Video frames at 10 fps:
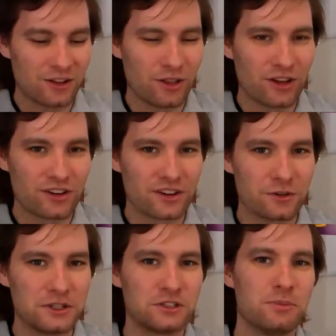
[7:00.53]
longer
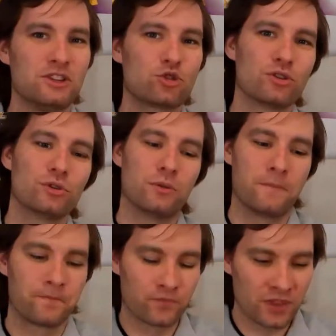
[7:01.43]
going to be true.
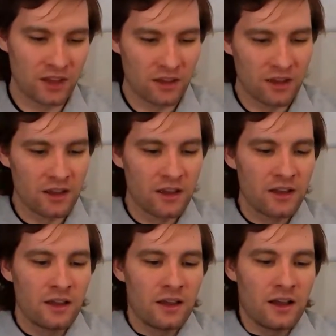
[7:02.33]

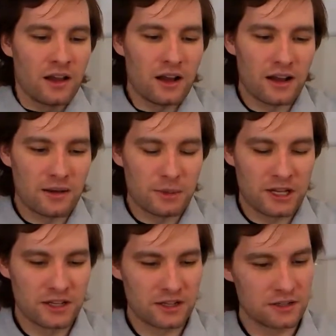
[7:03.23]

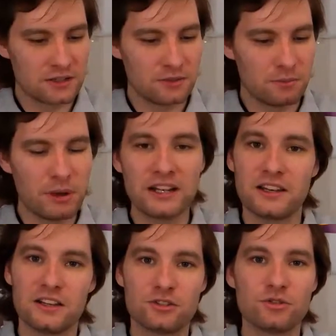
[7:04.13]
But
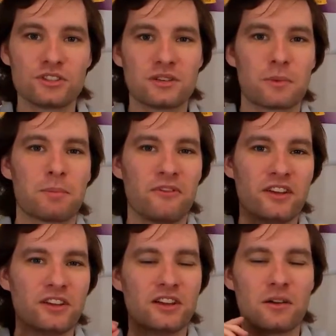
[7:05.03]
Azul Summer
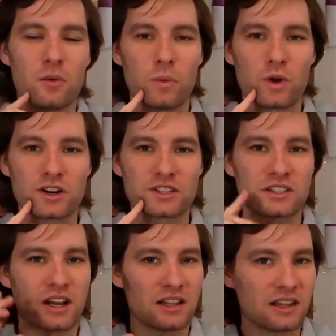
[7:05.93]
Pavilion works
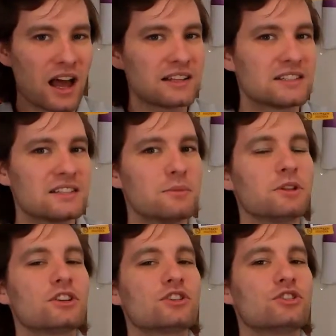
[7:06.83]
a lot
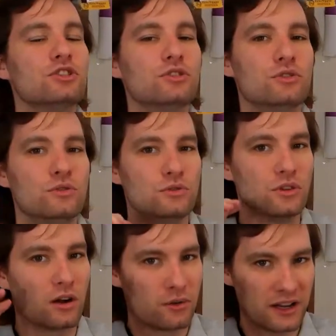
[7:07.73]
similar to
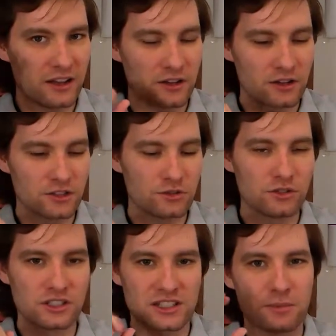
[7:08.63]
a regular
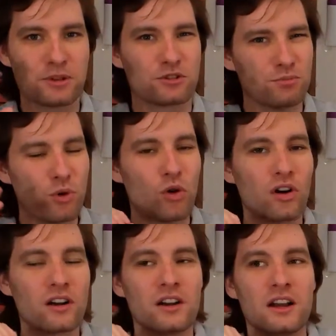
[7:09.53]
Azul, except there's more